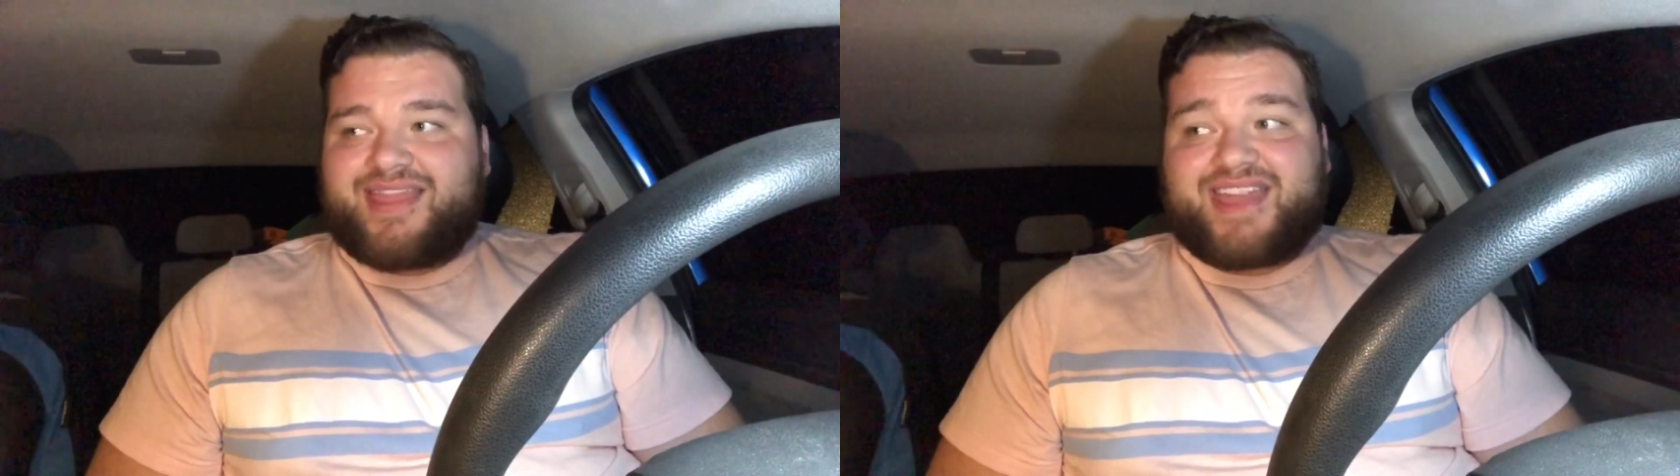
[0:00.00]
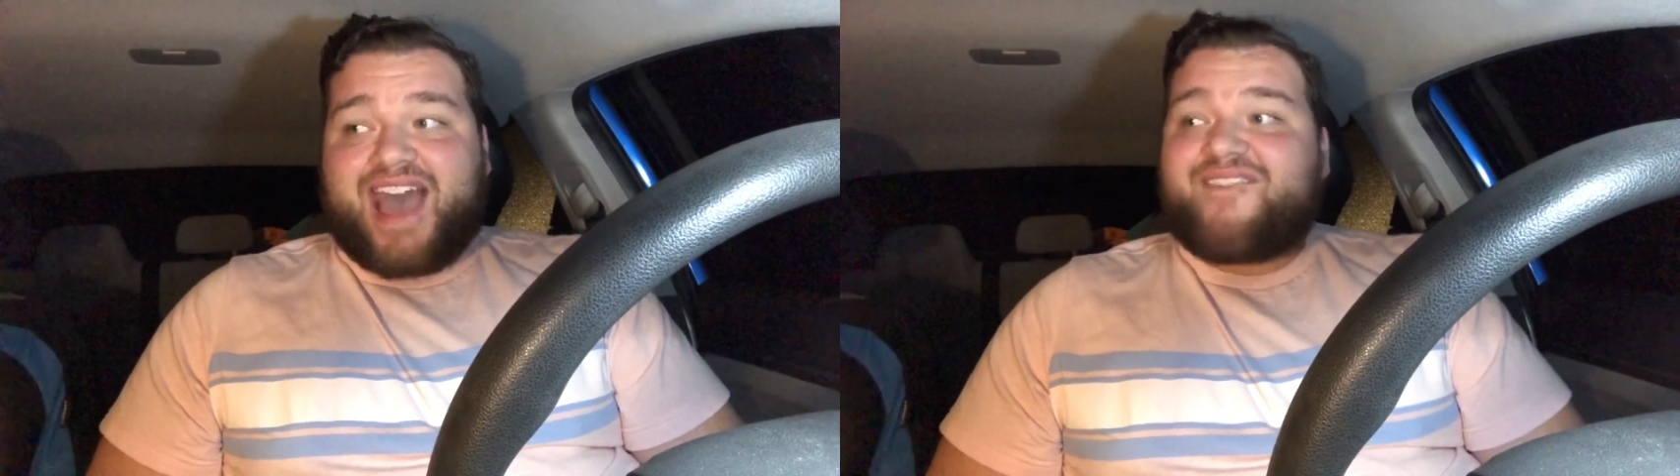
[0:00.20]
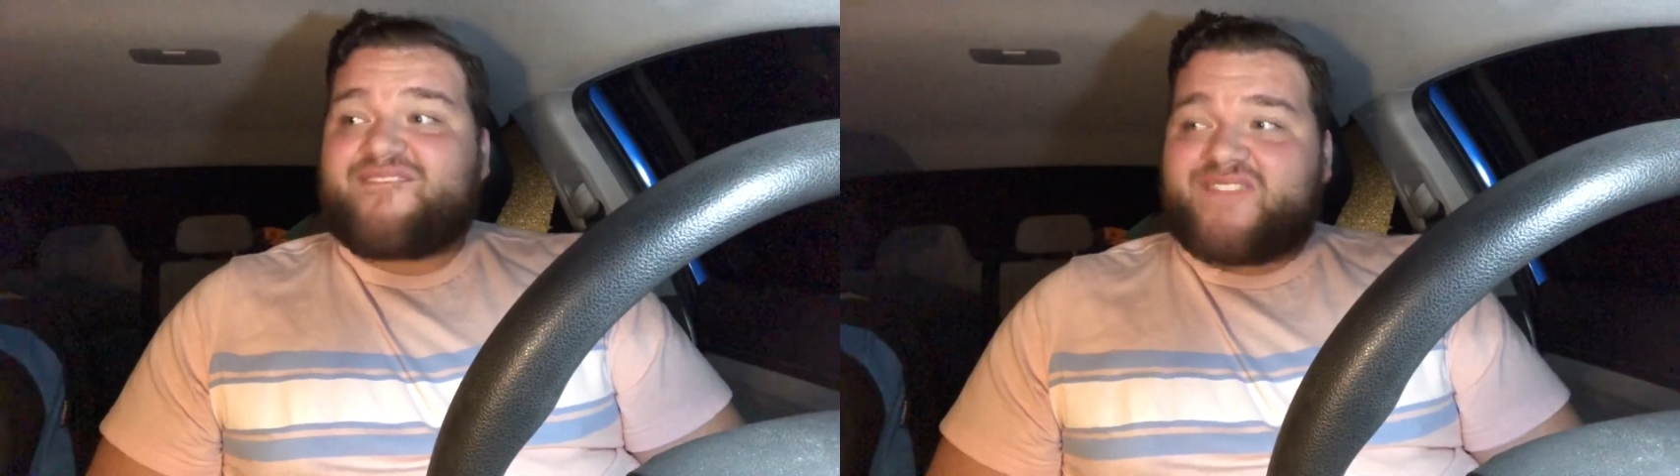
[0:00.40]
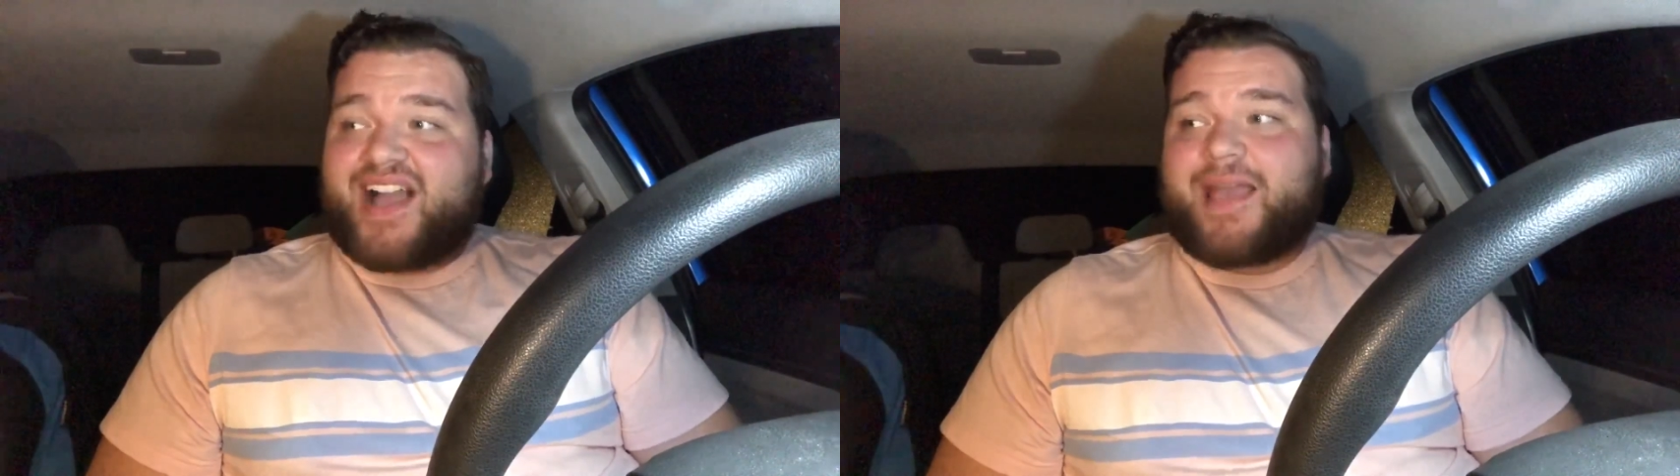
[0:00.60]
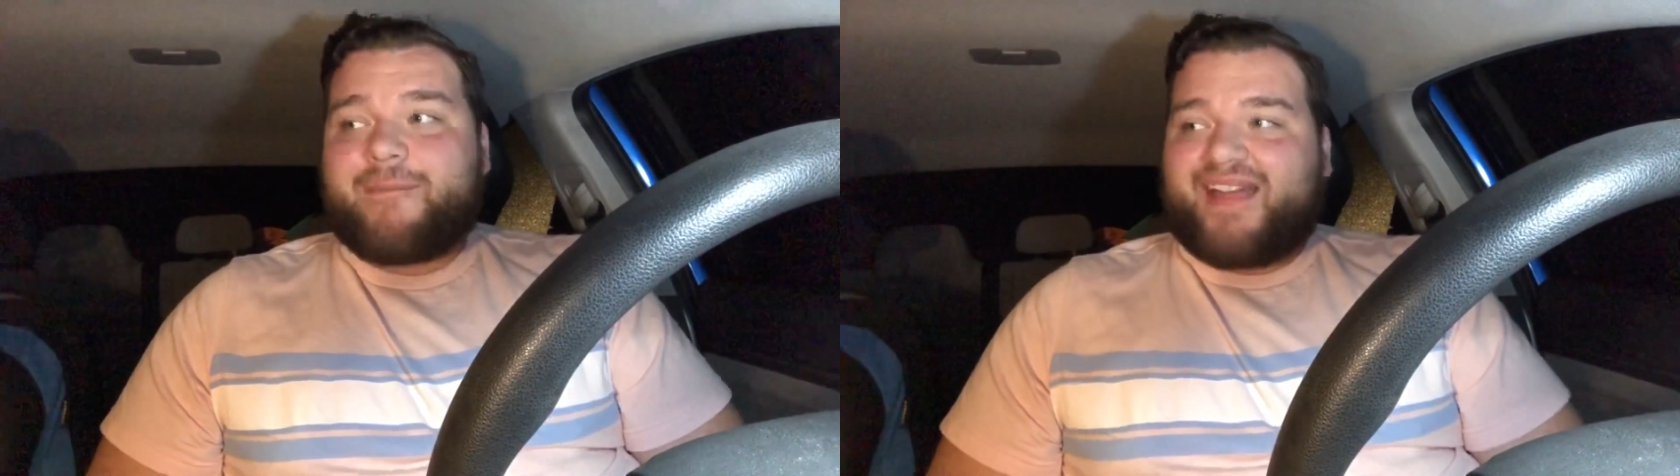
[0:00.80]
That
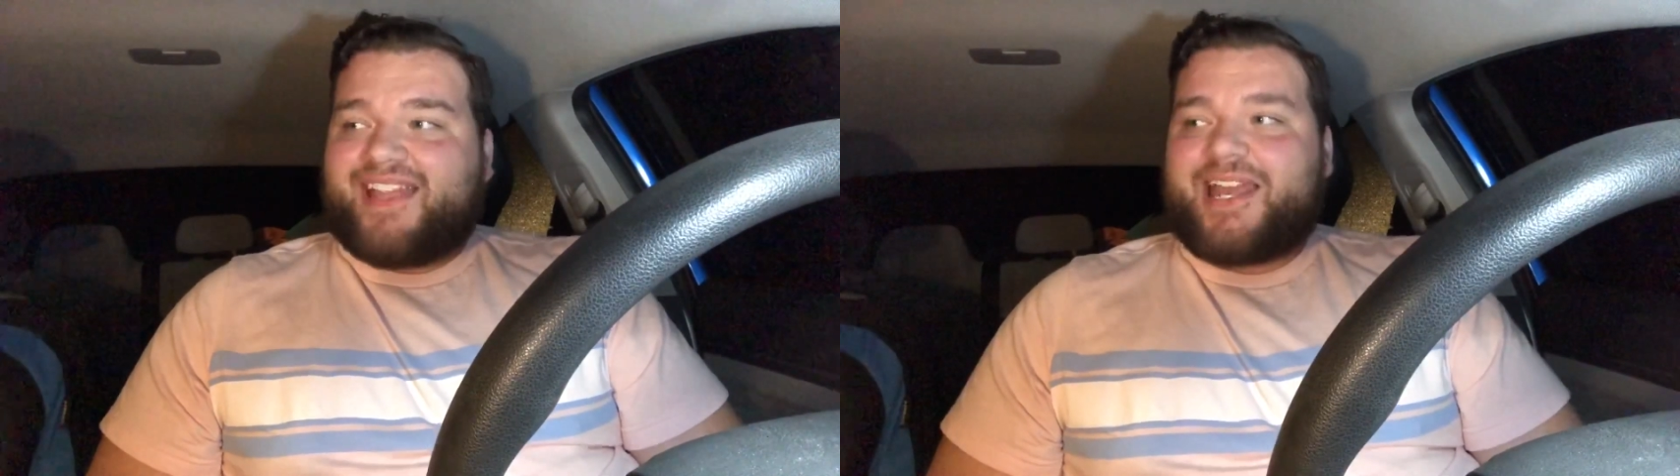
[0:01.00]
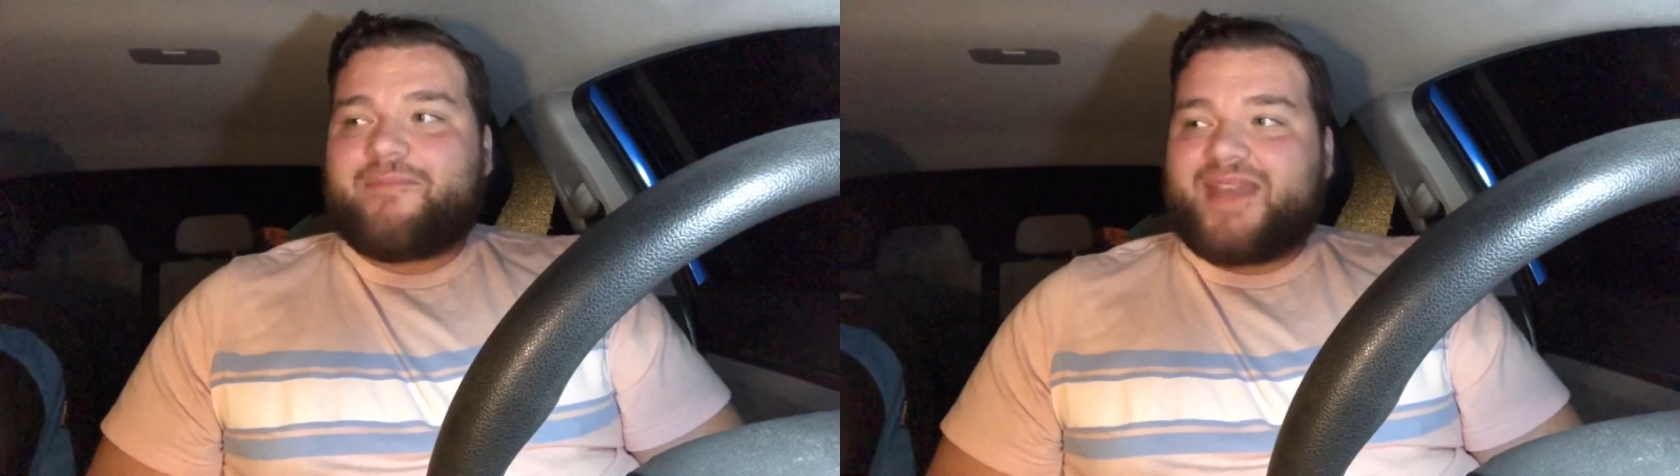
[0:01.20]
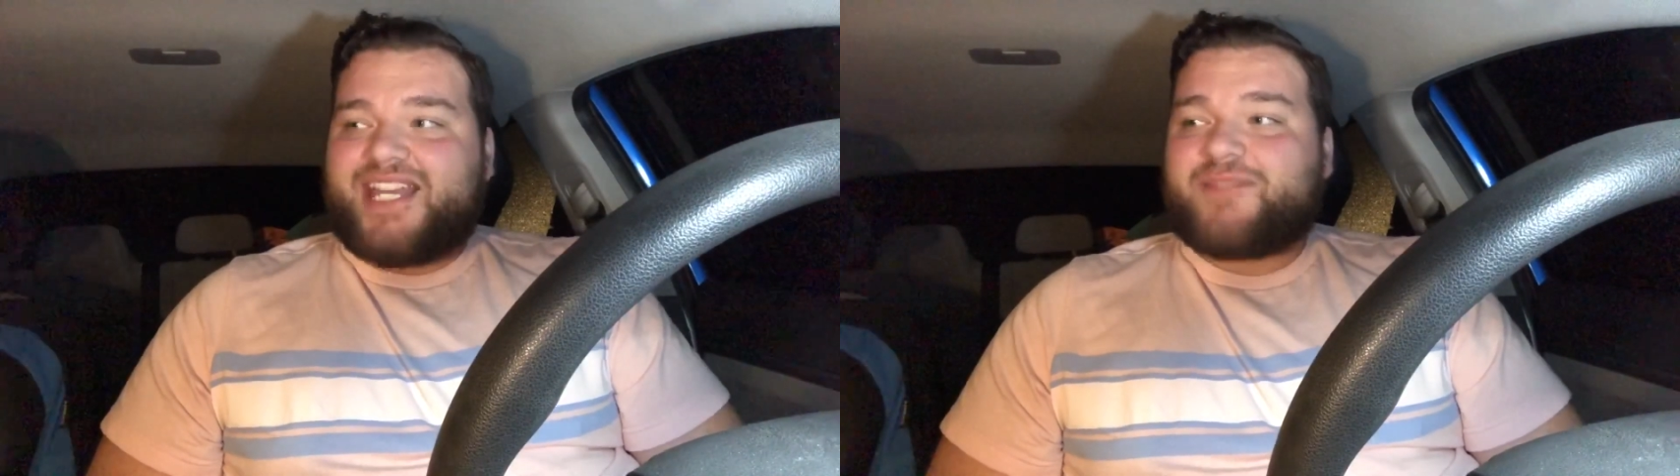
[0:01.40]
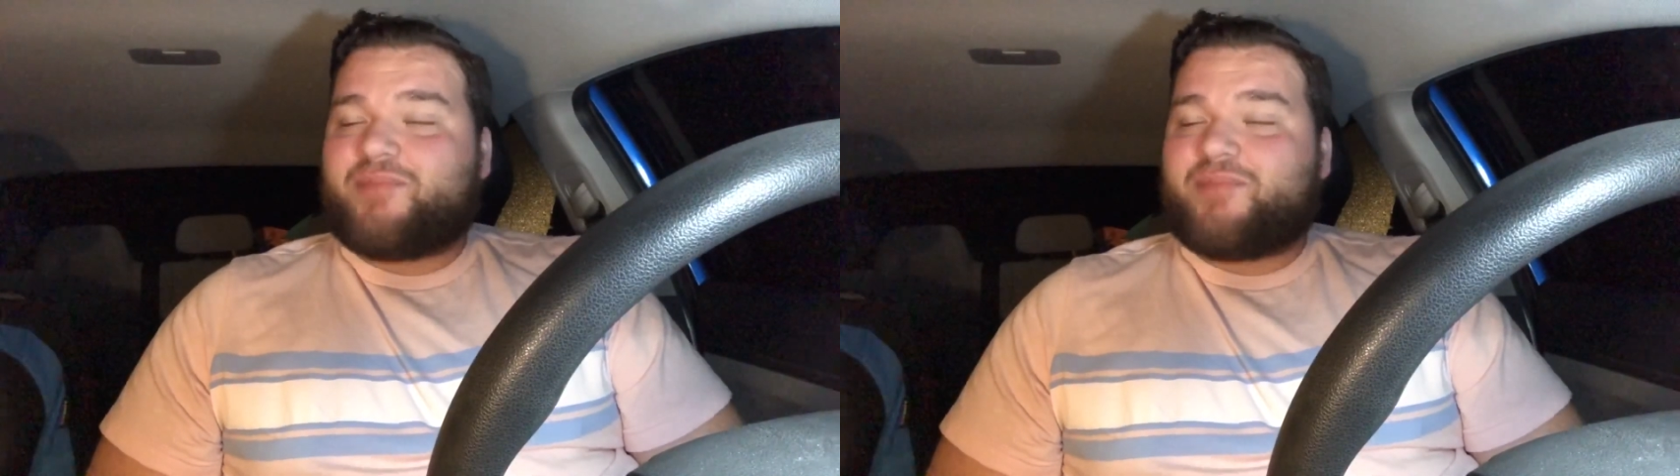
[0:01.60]
fucking melody, bitch,